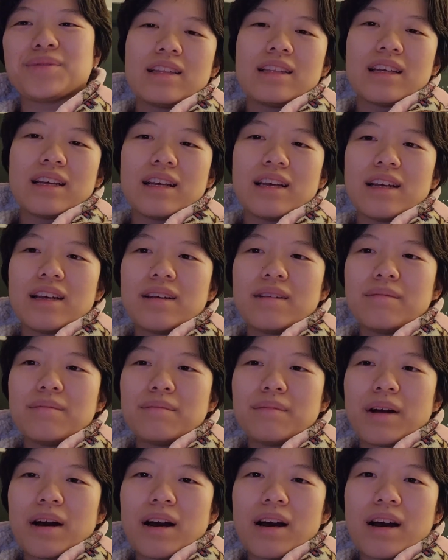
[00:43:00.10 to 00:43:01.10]
And
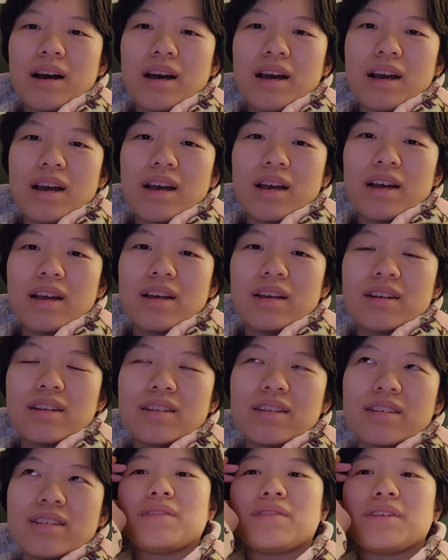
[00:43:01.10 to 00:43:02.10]
then my
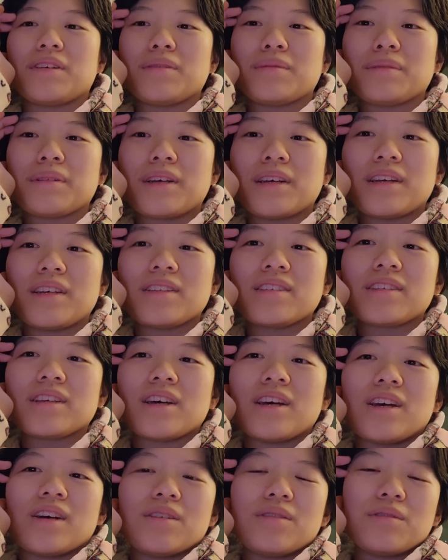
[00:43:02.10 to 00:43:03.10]
5th place
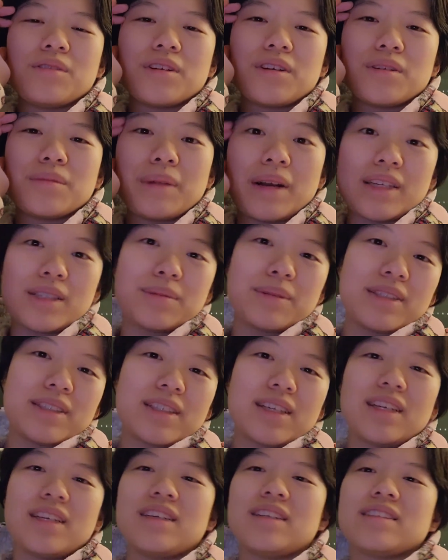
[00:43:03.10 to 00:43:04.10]
were my
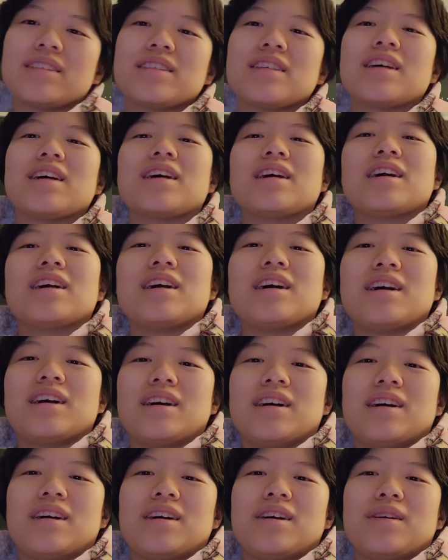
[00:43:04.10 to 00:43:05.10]
Smeeskies.
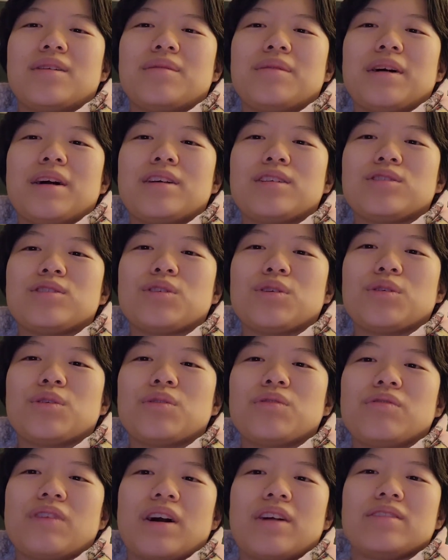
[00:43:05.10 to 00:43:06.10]
I
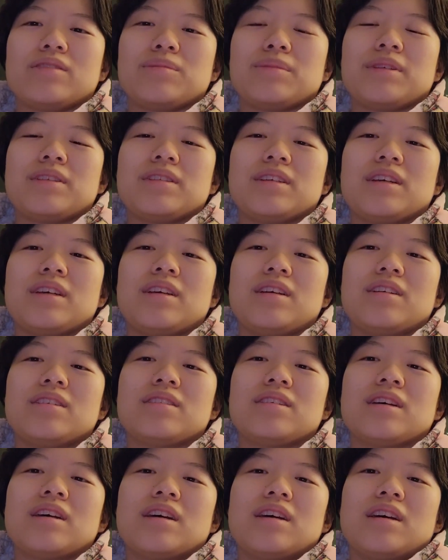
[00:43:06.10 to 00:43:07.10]
sold 5
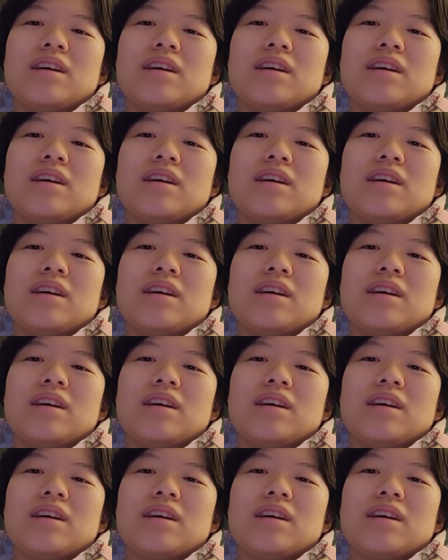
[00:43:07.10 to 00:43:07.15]
Smeeskies